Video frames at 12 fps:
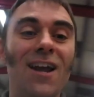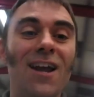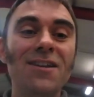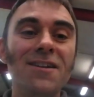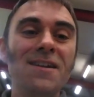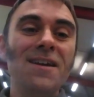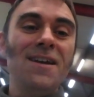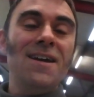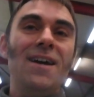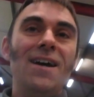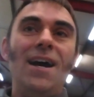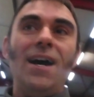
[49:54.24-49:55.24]
London
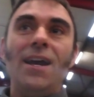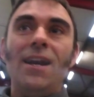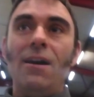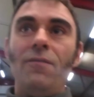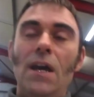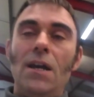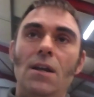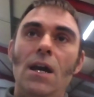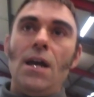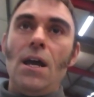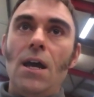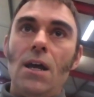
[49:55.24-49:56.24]
and mm. it,
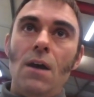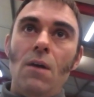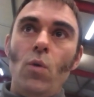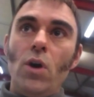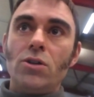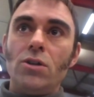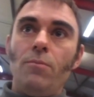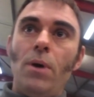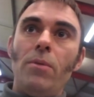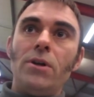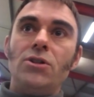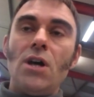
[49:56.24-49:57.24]
it, it works on the
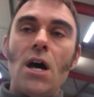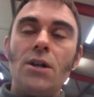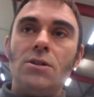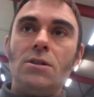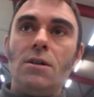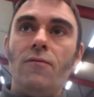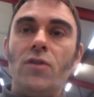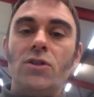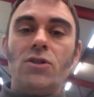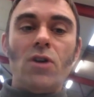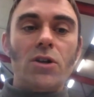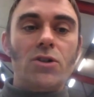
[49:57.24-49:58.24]
public charge
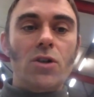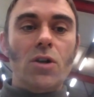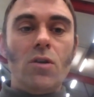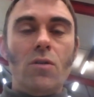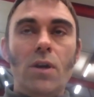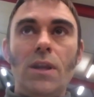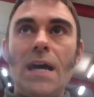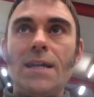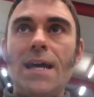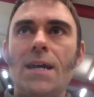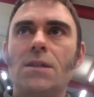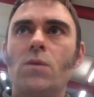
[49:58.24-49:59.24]
infrastructure and that
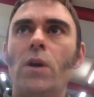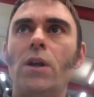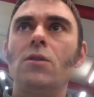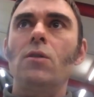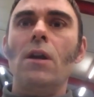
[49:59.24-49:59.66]
has 22